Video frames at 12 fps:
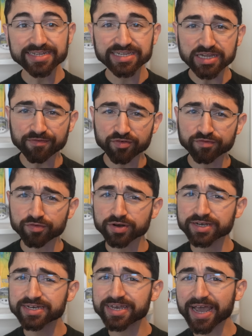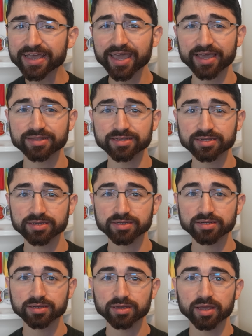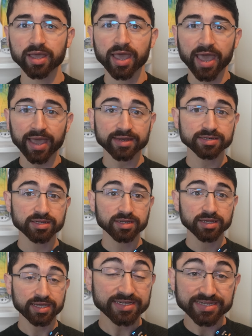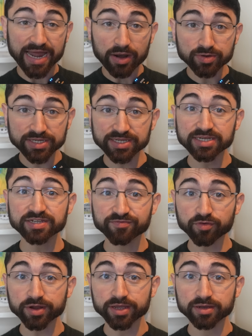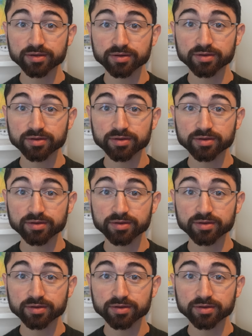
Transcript: suffered for decades. And he's now disease-free,